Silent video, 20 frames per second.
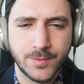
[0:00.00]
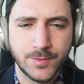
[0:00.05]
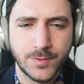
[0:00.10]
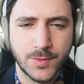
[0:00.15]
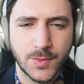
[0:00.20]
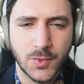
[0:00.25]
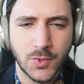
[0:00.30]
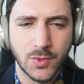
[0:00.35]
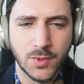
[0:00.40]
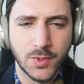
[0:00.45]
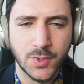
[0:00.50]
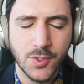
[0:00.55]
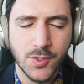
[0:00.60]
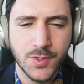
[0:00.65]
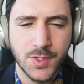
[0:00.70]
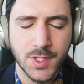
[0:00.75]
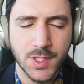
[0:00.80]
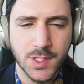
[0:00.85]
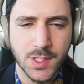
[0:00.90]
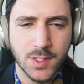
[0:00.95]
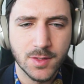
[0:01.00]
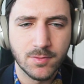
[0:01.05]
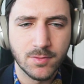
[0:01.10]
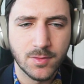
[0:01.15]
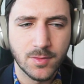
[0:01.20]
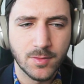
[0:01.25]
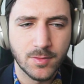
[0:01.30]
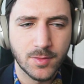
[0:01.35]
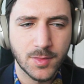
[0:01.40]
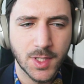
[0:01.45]
you'll notice
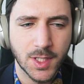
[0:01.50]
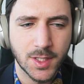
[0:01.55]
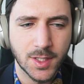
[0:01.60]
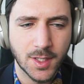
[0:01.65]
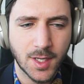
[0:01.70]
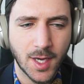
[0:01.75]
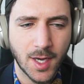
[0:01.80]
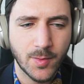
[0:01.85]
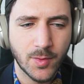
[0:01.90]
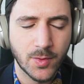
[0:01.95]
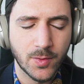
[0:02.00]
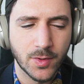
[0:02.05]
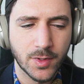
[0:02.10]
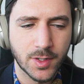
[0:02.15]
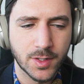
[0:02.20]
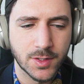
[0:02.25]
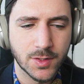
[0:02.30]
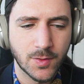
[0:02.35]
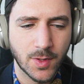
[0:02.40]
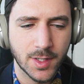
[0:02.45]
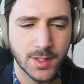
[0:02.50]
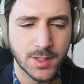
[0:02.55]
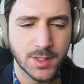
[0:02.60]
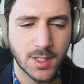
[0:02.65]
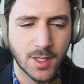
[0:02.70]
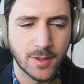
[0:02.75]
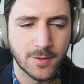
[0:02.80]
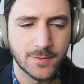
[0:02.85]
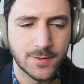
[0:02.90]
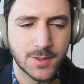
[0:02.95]
that the camera work is quite
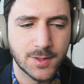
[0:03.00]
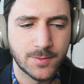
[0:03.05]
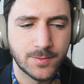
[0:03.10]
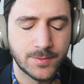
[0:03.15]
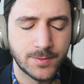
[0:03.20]
scuffed.